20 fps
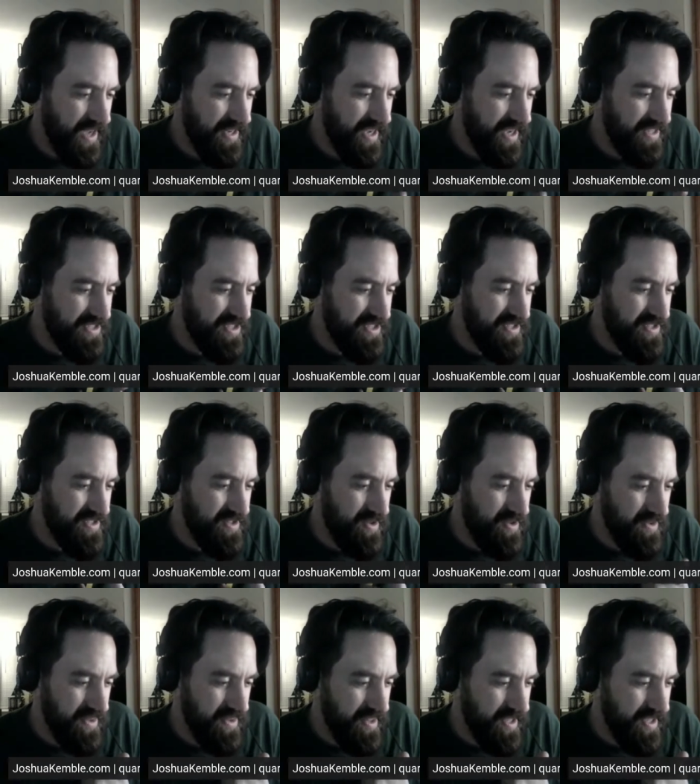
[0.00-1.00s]
just
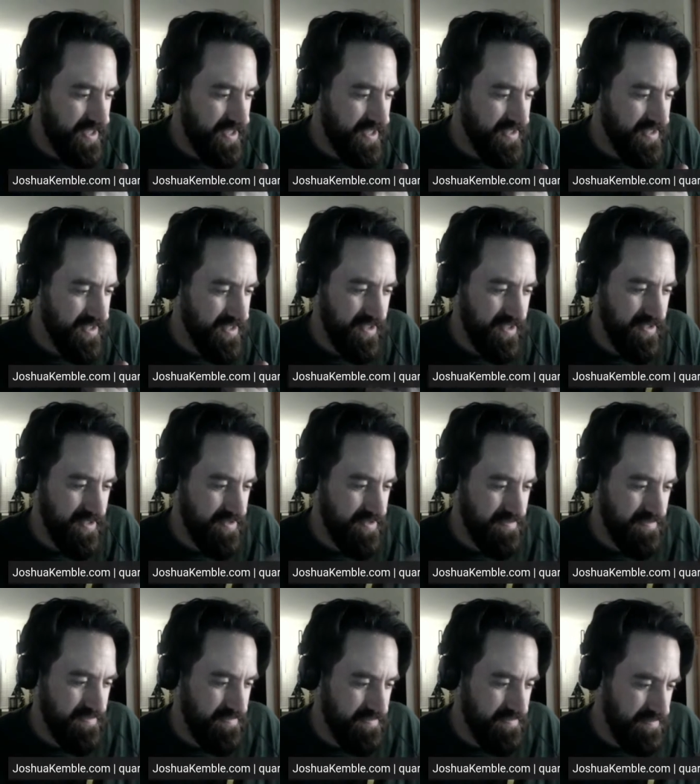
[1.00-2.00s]
don't think it's a good
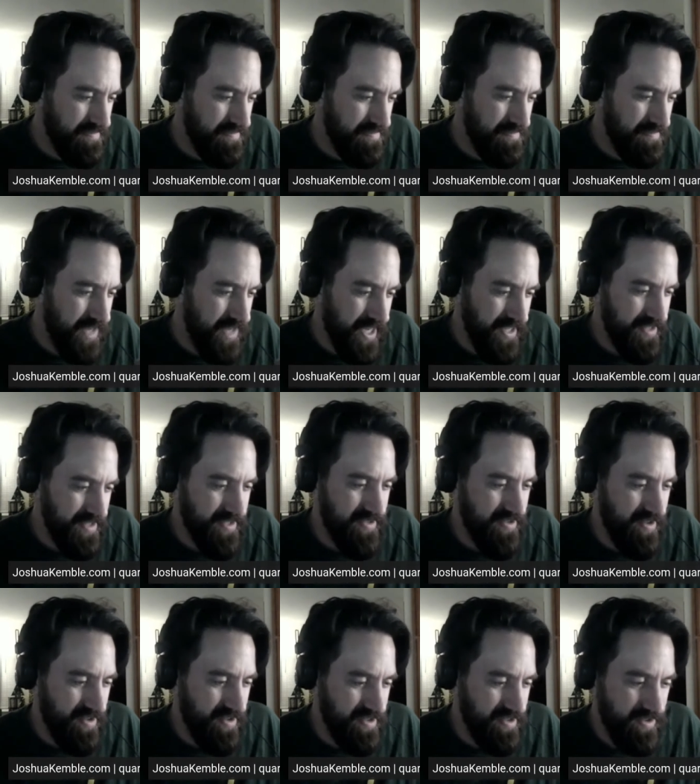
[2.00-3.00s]
mix
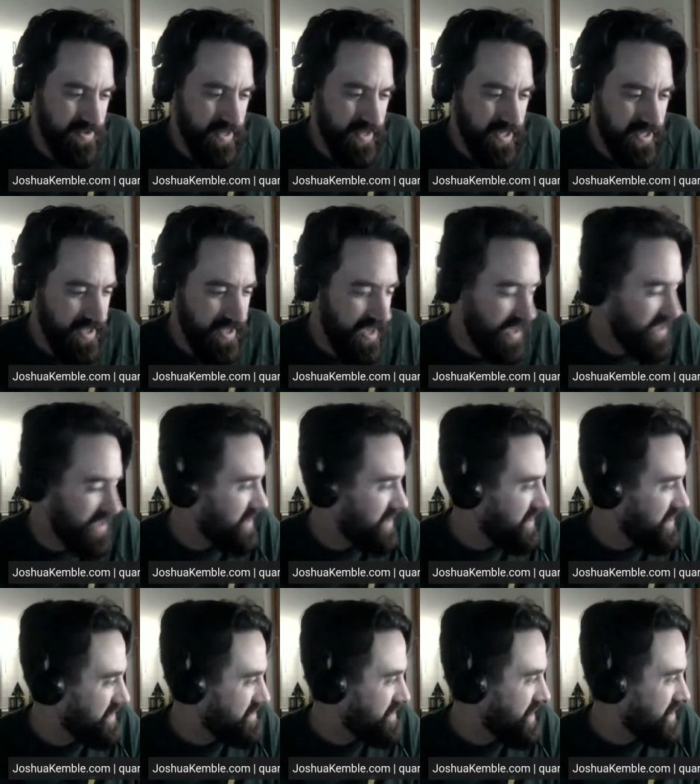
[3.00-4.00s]
or doing,
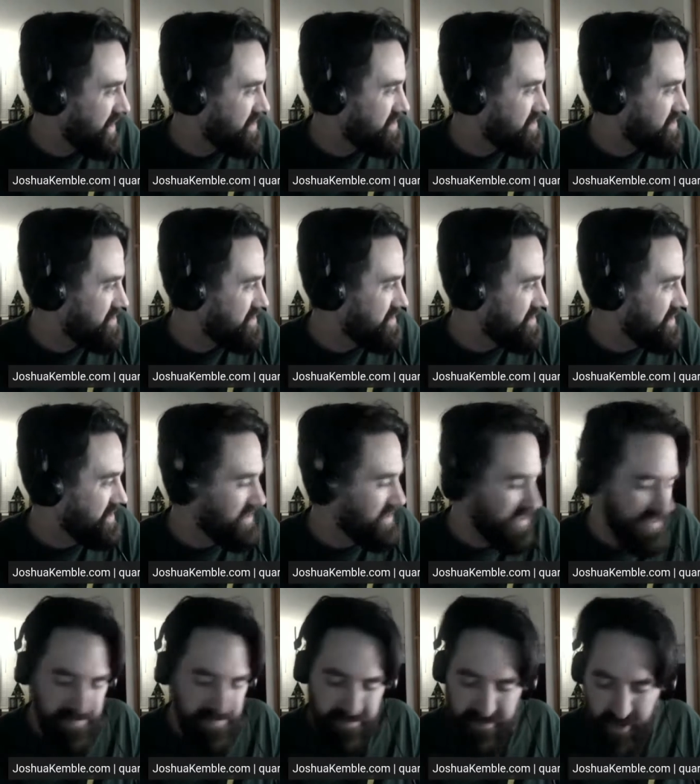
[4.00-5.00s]
I just
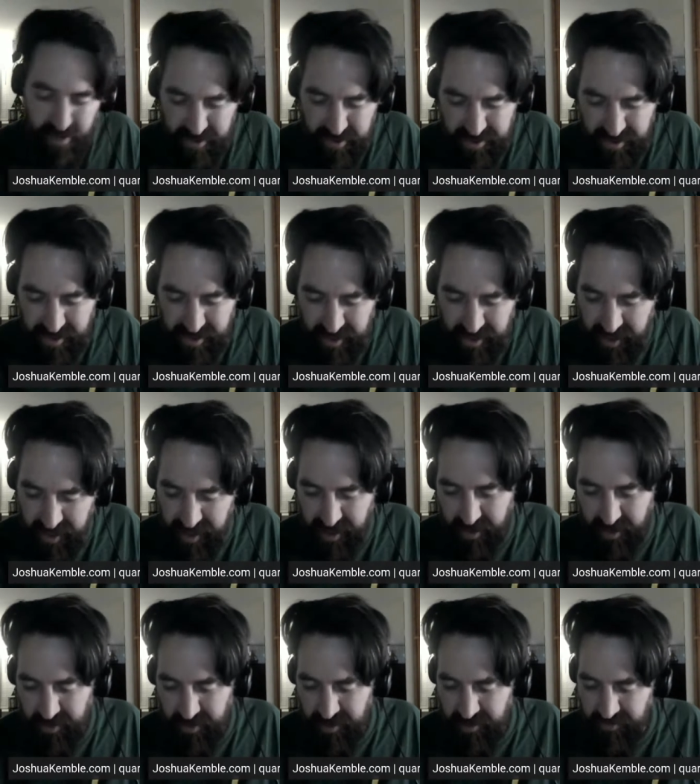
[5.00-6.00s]
personally, like, I
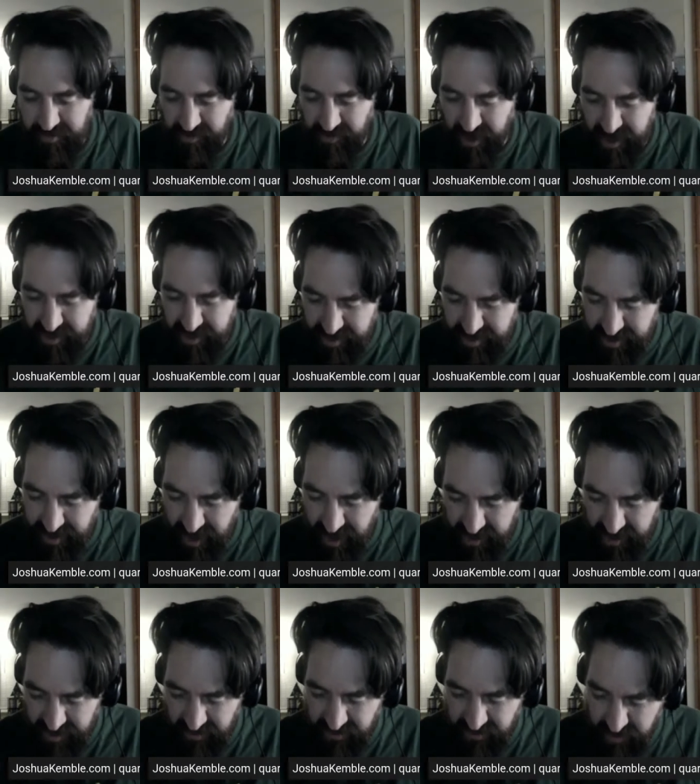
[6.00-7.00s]
wouldn't advise it. I
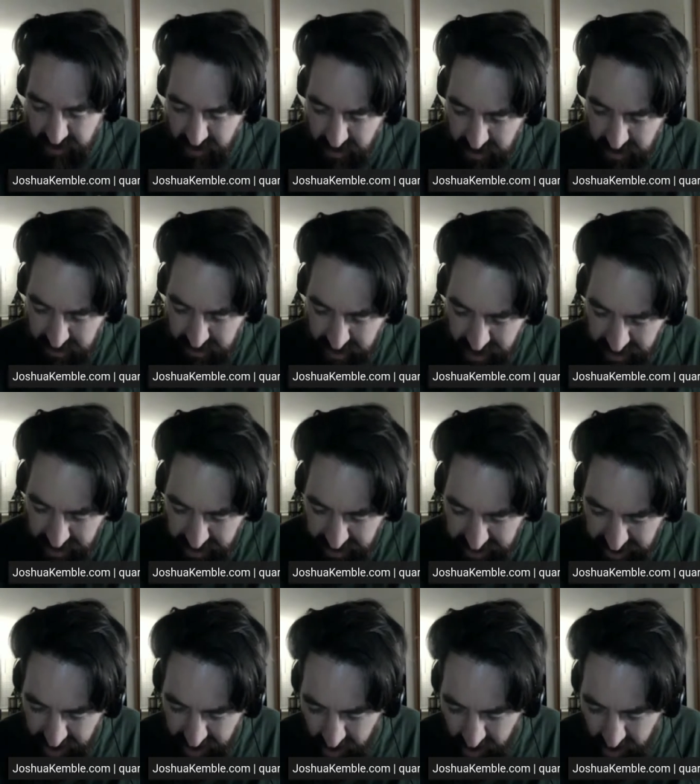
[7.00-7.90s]
definitely wouldn't be like down